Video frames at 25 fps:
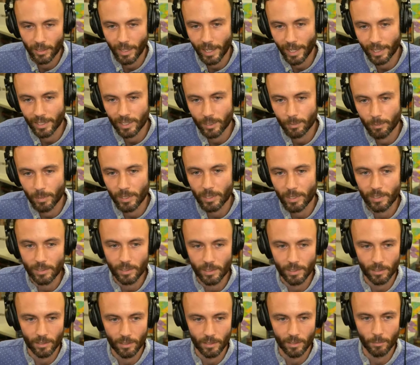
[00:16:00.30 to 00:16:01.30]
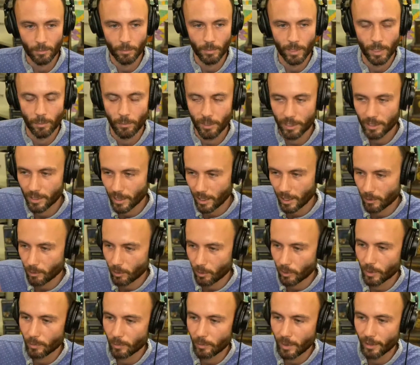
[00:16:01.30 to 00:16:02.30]
an XP system, and I'm going to talk
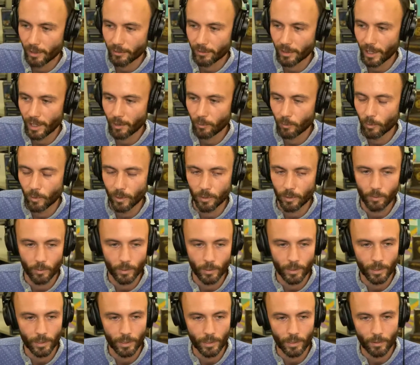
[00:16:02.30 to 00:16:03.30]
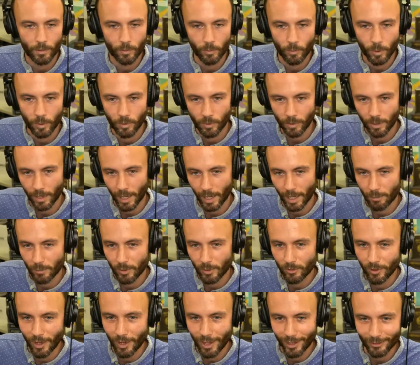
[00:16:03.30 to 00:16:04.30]
more about that when I
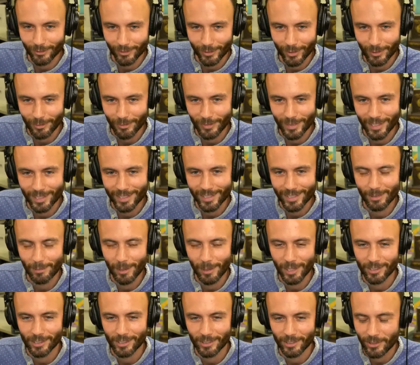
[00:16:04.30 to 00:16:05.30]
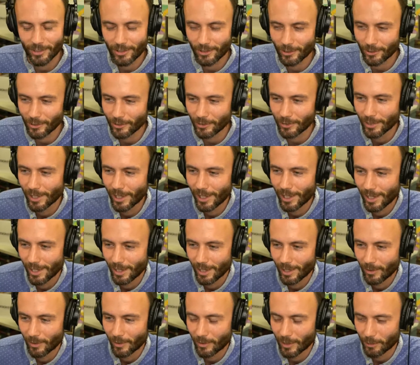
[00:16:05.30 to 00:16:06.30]
move on from this semester to
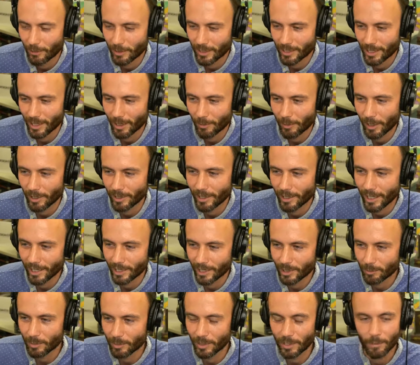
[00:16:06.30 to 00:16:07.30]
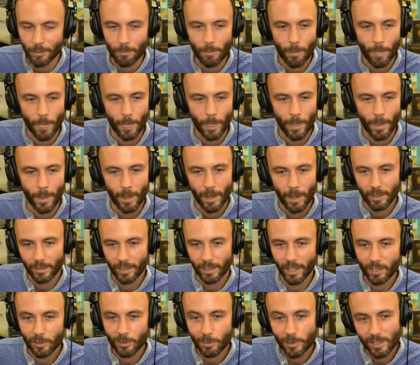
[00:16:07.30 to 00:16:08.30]
what I'm going to talk about next. But
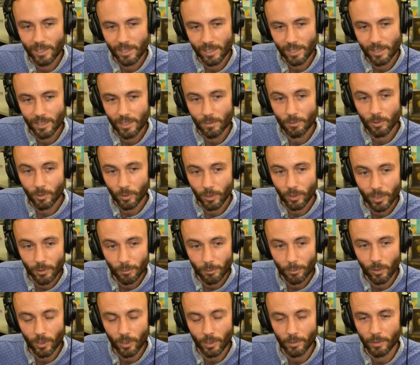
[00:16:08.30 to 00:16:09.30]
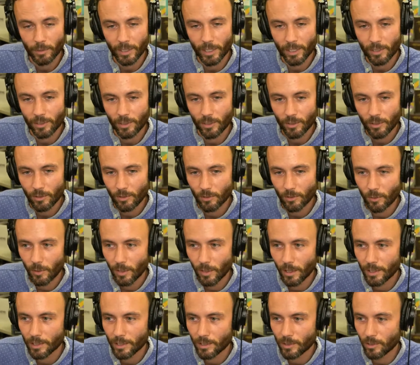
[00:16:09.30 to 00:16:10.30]
the XP system is really important because you don't
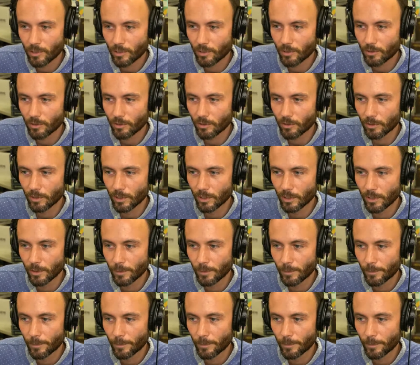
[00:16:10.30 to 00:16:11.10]
want to